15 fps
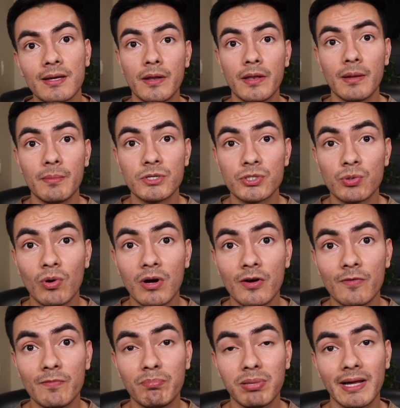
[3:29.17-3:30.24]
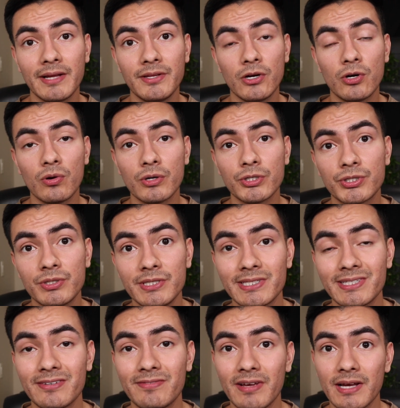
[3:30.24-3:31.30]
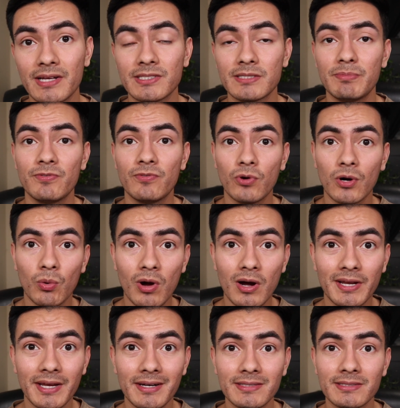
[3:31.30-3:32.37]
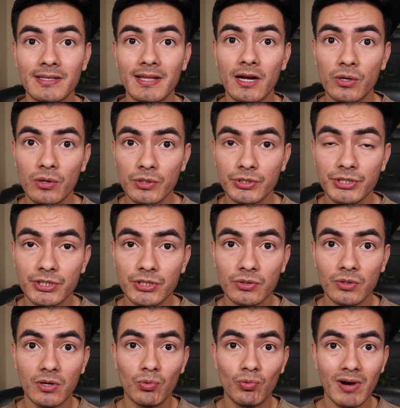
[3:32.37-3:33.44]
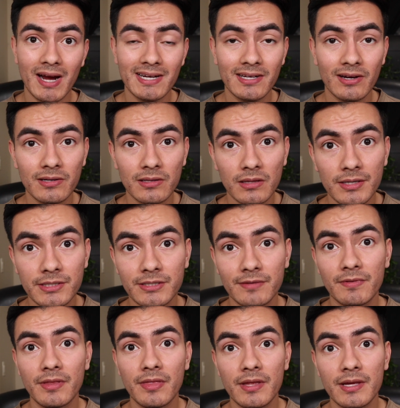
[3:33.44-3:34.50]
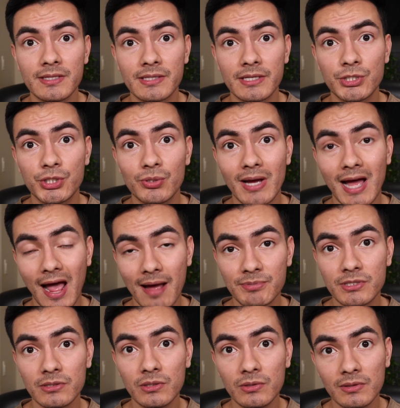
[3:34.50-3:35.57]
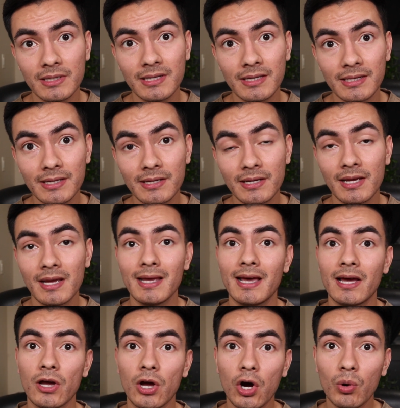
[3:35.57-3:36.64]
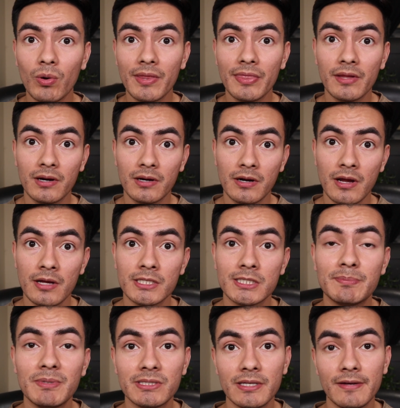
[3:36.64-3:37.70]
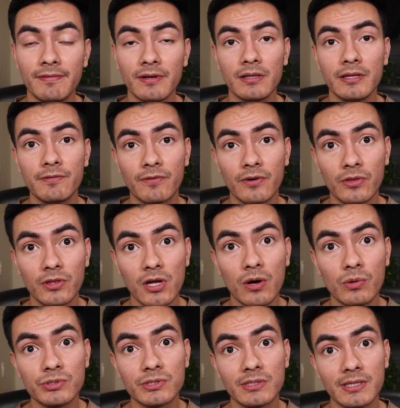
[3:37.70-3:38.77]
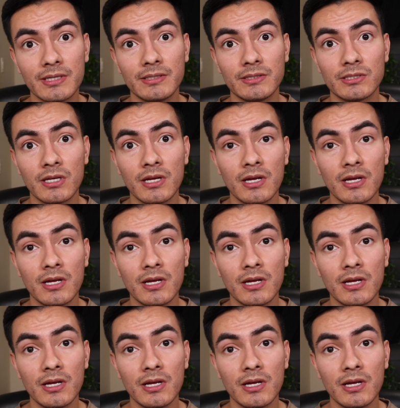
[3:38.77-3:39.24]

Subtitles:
Number 12, plan your groceries in advance. Before walking into that grocery store, write down a list of the things that you absolutely need and go in there specifically for those things.